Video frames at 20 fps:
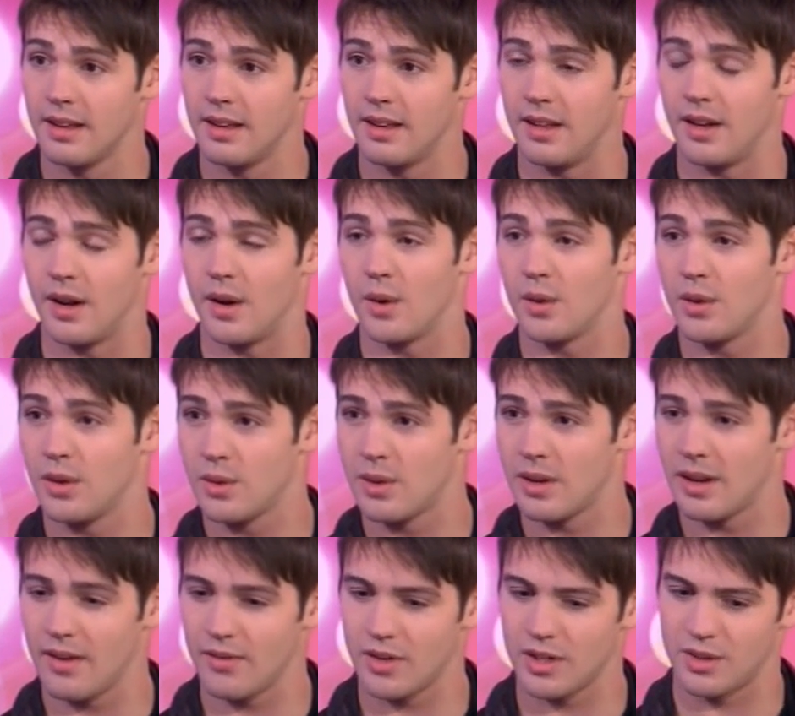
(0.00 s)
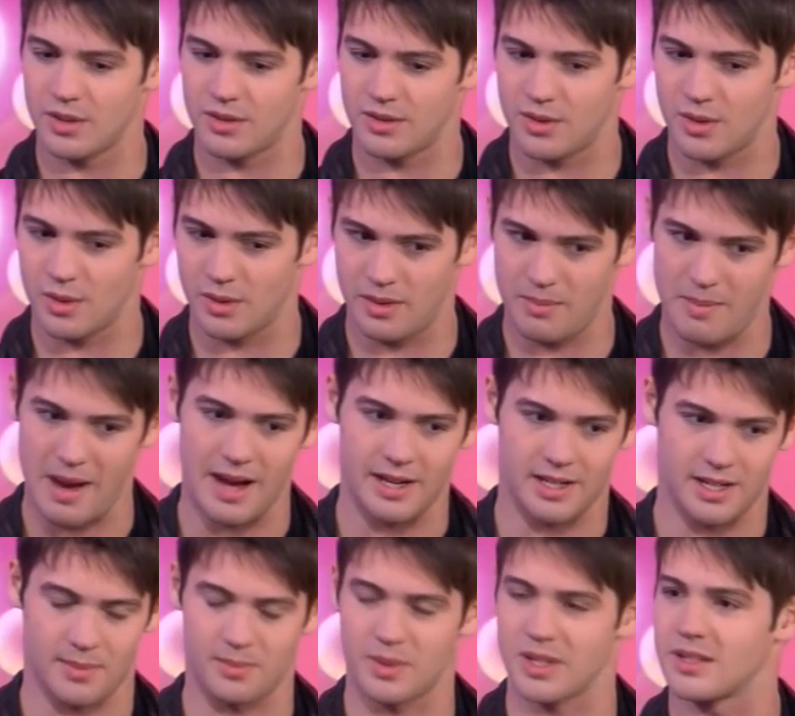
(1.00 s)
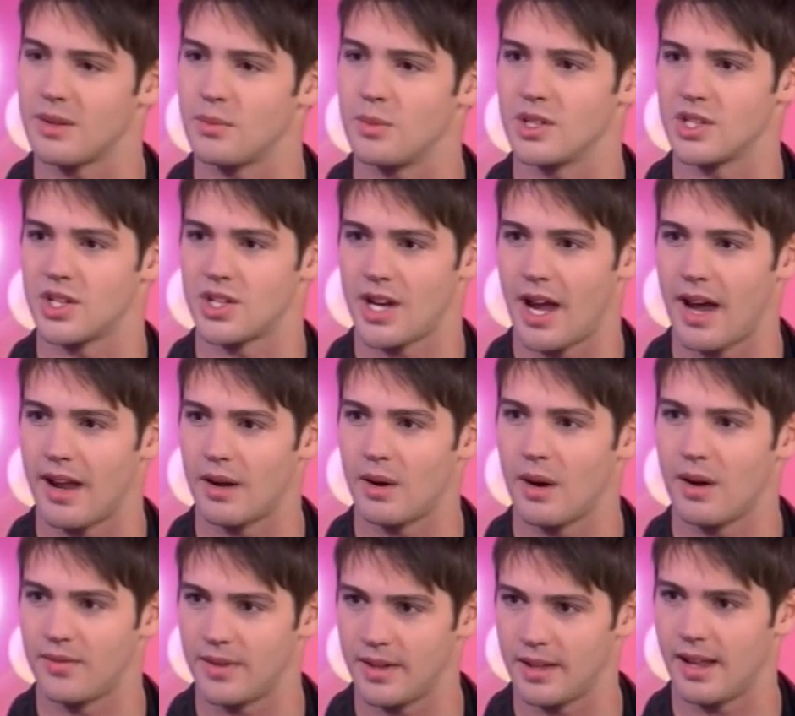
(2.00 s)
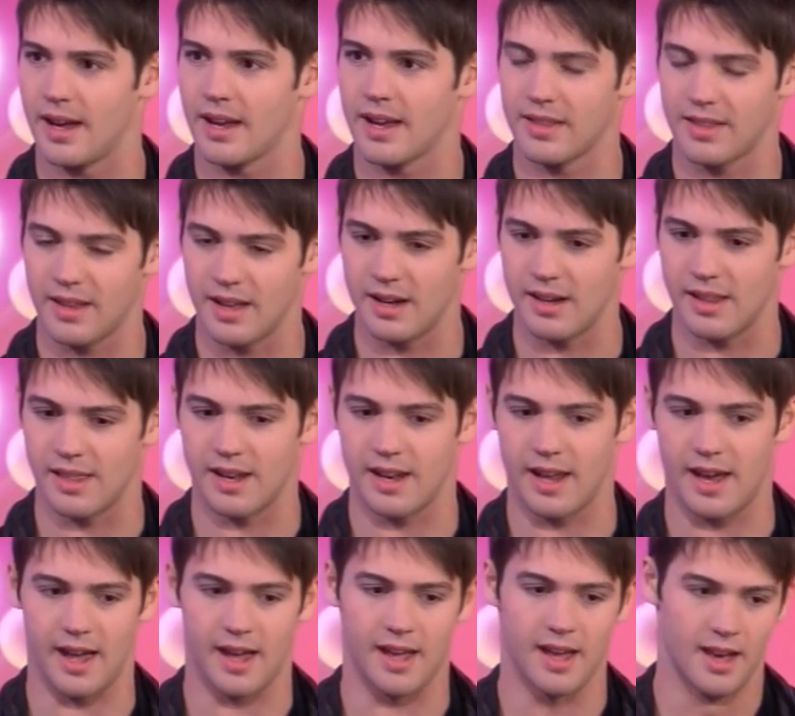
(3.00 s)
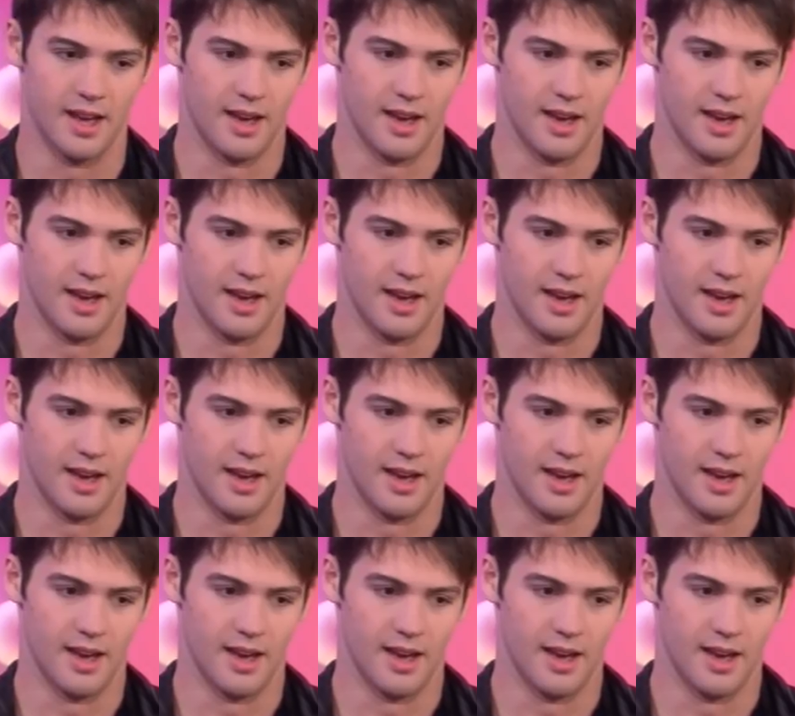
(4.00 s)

You know, you can never truly match up to someone's shadow, I feel like, at the end of the day.